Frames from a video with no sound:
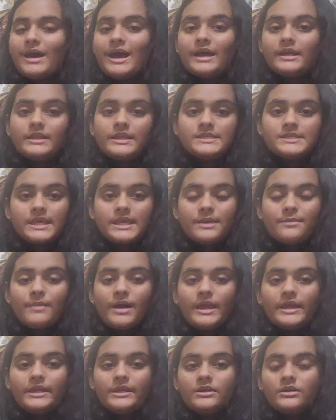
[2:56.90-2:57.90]
Man is E
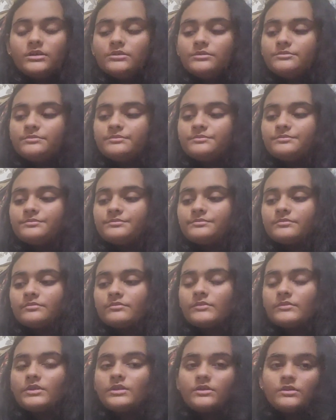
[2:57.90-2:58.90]
minor,
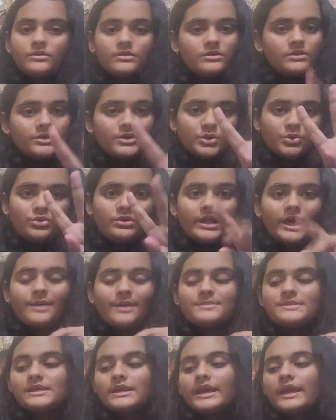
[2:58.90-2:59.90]
2
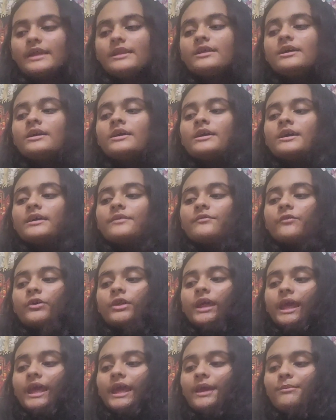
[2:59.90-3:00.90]
times again.
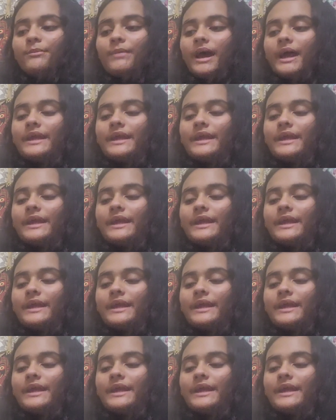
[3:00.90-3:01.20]
For A